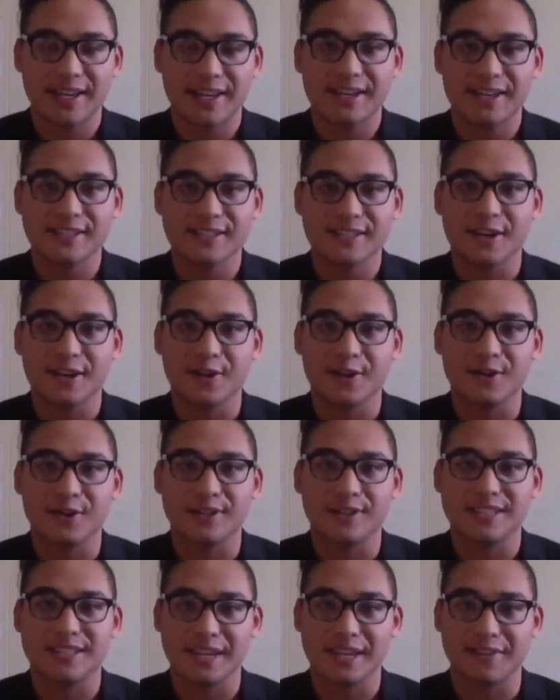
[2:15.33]
So
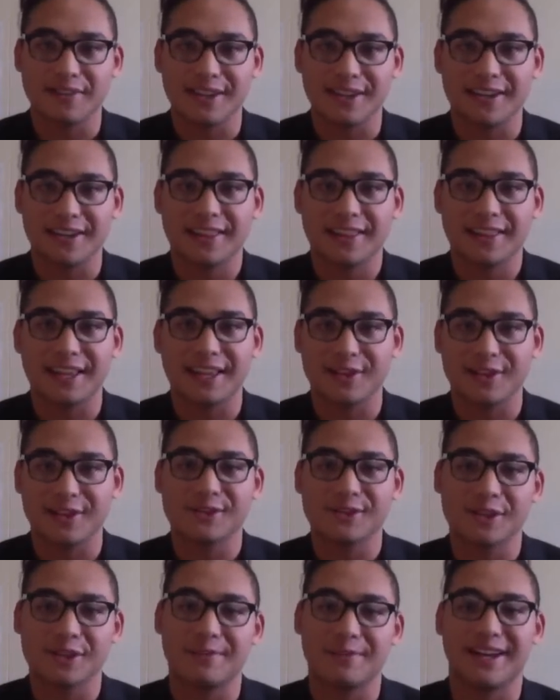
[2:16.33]
David, thank you
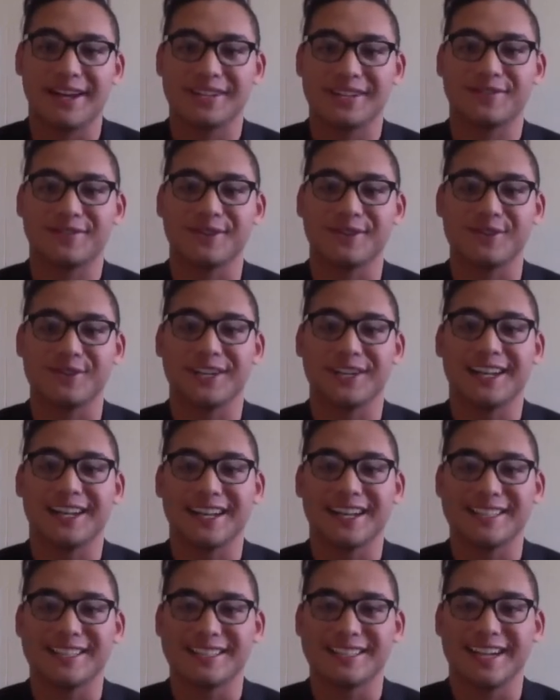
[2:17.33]
so much for joining
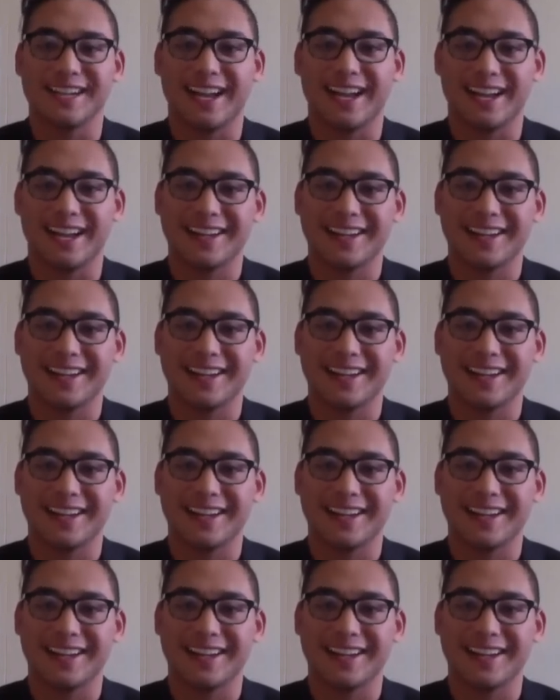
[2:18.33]
us today.